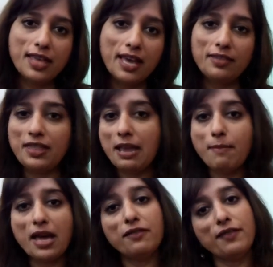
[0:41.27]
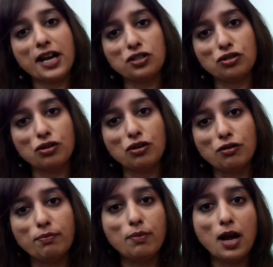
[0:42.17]
that they
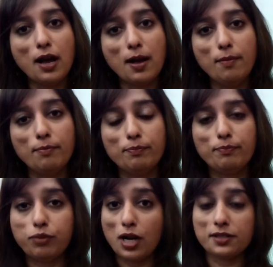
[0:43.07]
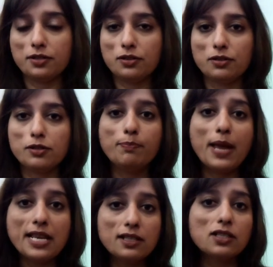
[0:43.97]
manufacture processors
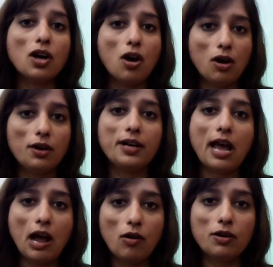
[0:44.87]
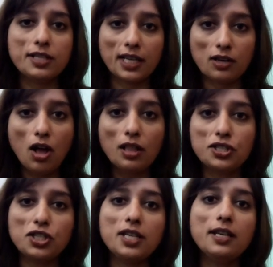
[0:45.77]
based on our
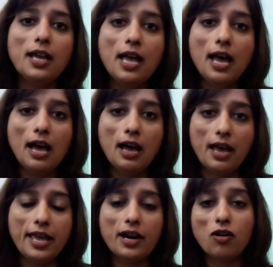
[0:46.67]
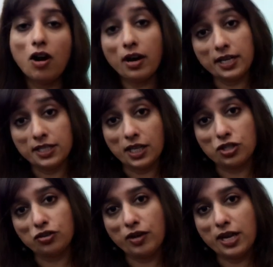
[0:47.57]
technology and our
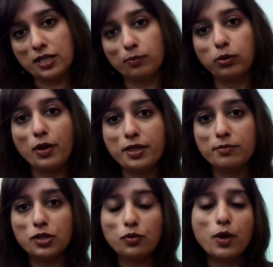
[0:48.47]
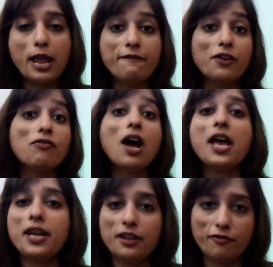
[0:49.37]
architecture and deploy them to a
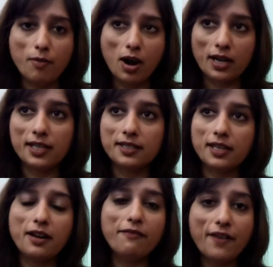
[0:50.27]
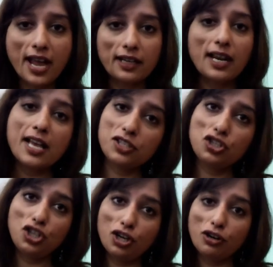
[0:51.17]
variety of markets. And in fact,
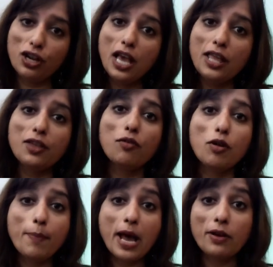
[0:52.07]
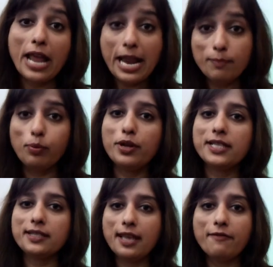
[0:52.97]
last year there were about
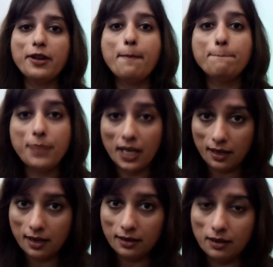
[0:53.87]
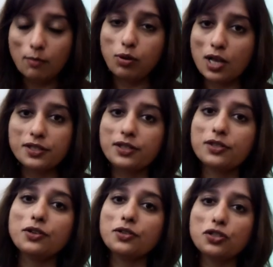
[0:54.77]
8.7 billion
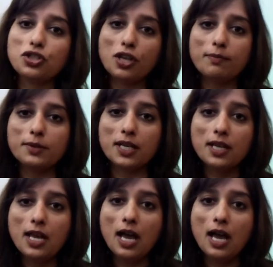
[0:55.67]
processors shipped